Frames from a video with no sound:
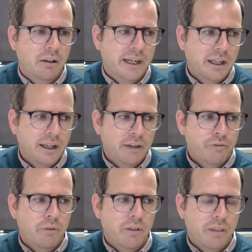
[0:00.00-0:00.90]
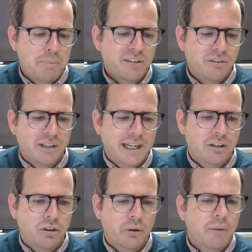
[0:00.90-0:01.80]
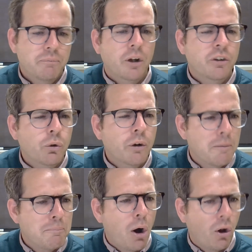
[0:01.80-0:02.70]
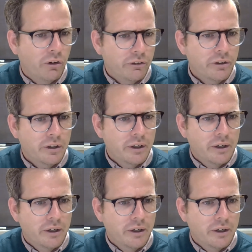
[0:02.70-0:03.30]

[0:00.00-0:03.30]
Like if the best thing they can do, and I'm, i saw it at Pond,